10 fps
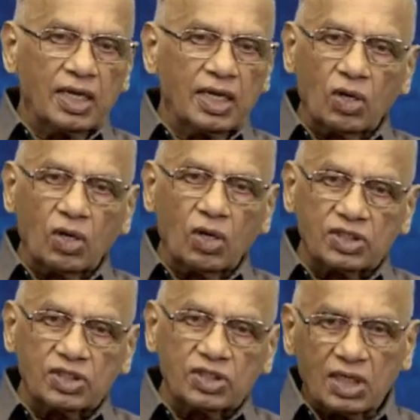And the
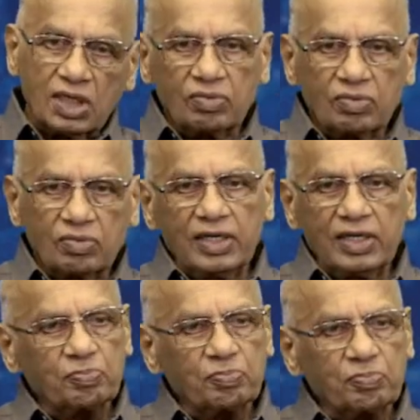authors are not
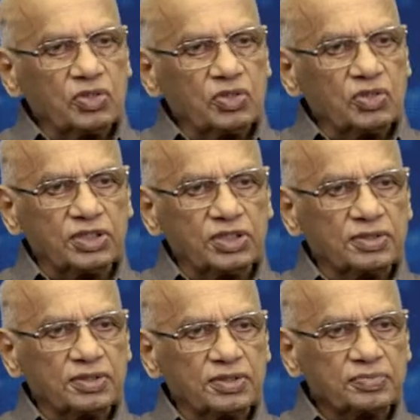willing to publish
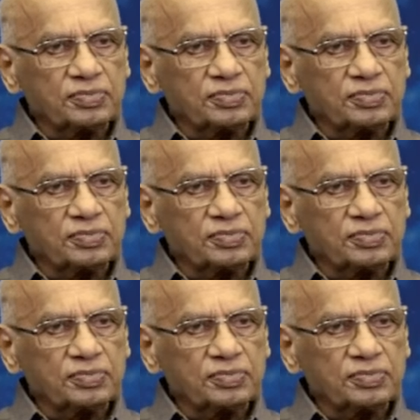either,